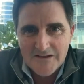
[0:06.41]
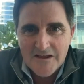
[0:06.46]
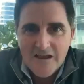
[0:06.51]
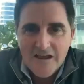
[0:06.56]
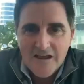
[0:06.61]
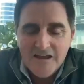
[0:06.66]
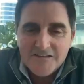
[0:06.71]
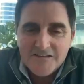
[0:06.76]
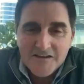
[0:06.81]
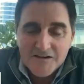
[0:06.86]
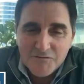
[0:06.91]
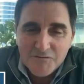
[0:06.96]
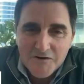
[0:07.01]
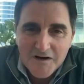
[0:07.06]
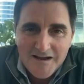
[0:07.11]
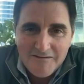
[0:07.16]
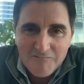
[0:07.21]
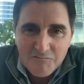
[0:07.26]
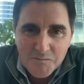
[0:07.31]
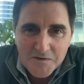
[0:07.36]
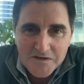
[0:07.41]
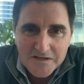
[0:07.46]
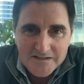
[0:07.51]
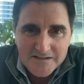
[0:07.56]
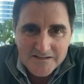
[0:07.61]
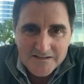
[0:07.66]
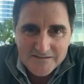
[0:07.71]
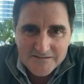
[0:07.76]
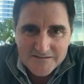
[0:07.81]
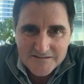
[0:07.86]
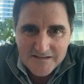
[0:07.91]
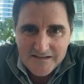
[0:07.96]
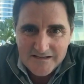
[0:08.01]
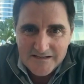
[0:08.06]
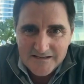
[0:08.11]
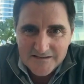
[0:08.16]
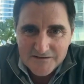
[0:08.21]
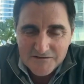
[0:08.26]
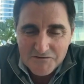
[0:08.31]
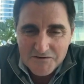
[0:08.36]
Hey, thanks for having me. It's
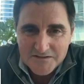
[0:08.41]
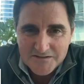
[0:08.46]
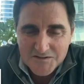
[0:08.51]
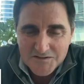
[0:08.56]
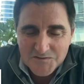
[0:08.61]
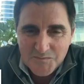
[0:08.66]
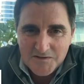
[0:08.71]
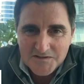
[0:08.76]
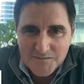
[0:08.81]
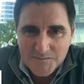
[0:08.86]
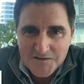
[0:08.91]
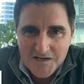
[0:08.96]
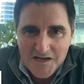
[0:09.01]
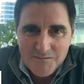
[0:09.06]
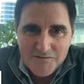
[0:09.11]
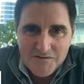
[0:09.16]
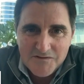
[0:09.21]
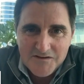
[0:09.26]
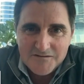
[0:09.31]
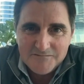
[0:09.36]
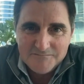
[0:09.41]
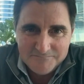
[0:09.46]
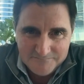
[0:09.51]
great to spend some time with you.